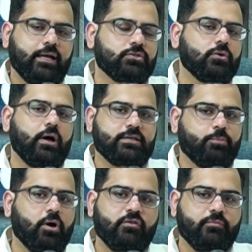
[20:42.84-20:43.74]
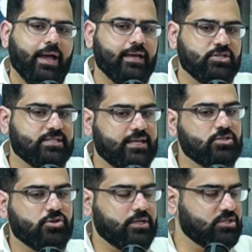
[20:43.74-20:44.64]
and so as part of my just
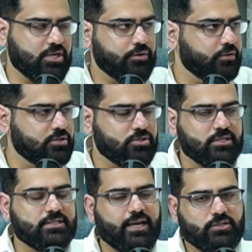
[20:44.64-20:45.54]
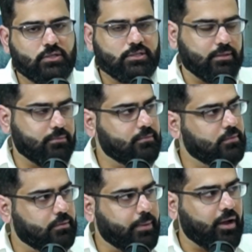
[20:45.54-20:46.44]
interest, general interest, I took some
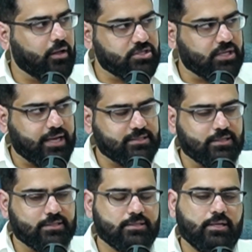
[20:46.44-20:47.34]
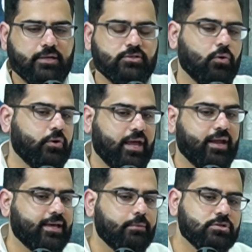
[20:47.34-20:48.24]
biology classes. I took
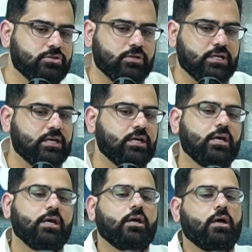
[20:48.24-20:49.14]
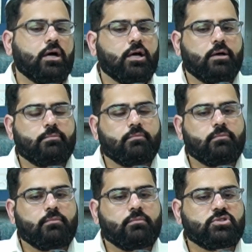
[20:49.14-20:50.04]
organic chemistry,
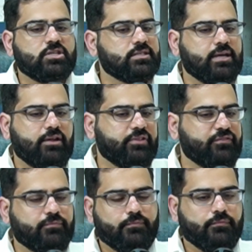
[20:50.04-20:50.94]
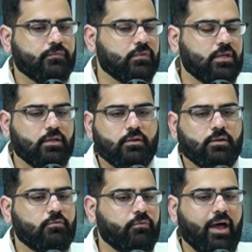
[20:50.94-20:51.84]
just to kind of like
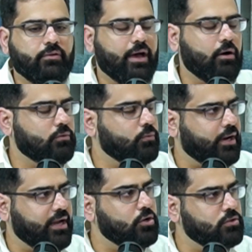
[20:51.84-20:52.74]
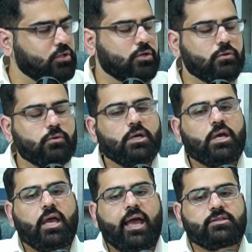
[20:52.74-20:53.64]
round out what I knew.
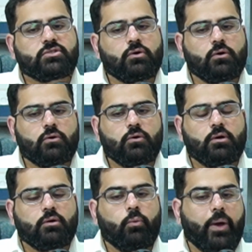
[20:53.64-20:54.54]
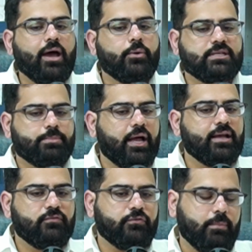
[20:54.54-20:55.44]
And so when I was
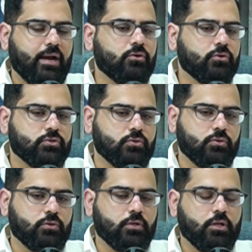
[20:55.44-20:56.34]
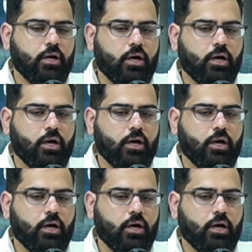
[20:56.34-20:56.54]
applying for medical school,